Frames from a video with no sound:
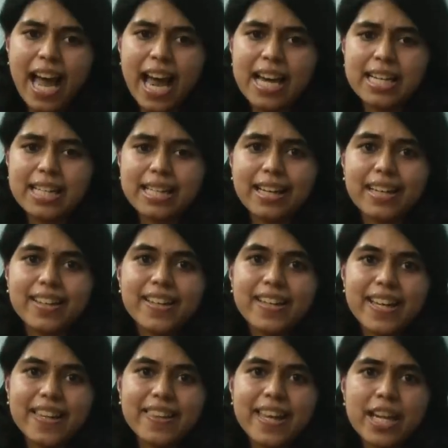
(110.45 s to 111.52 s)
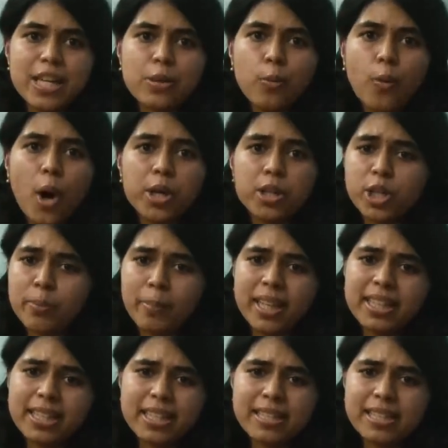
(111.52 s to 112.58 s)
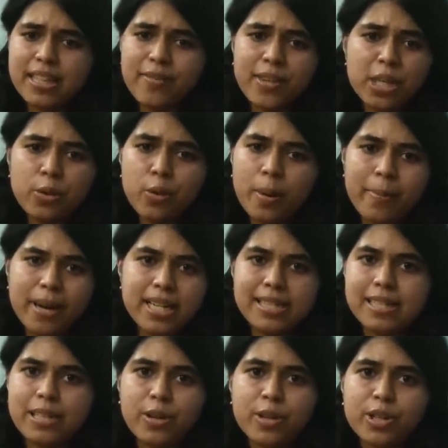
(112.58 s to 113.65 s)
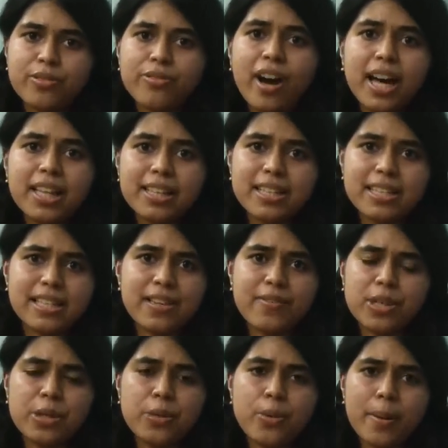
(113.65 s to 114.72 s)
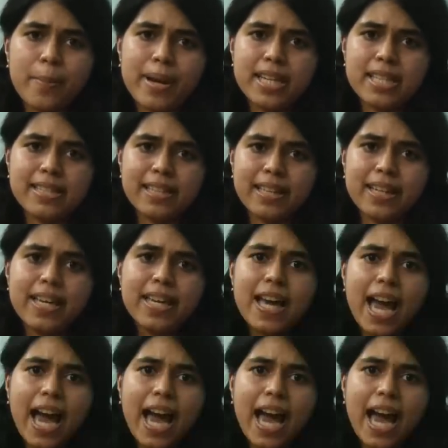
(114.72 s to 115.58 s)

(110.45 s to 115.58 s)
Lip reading: and then you want, your mother is giving you a medicine or your father is giving you a medicine,